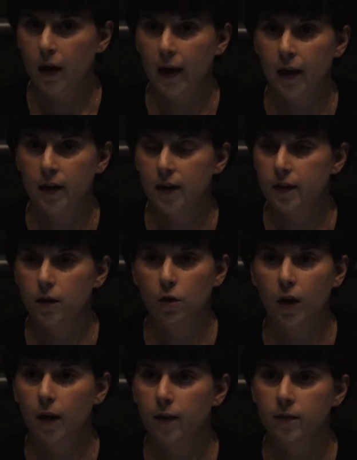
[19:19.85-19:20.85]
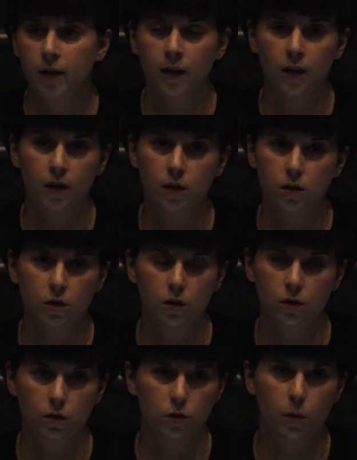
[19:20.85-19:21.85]
And they're having
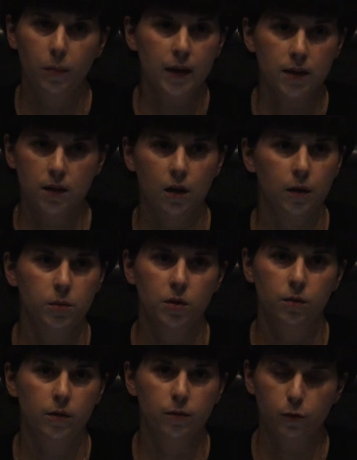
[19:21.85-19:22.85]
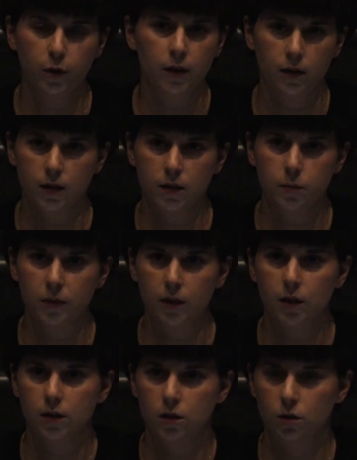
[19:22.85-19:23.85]
the best time delivering this
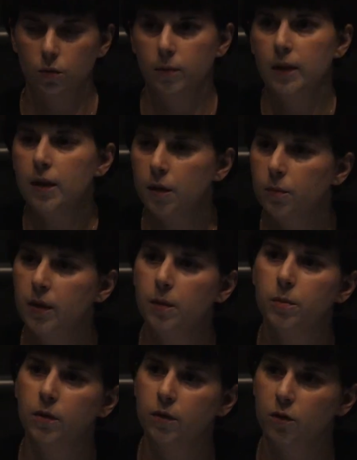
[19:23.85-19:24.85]
because you're meeting people,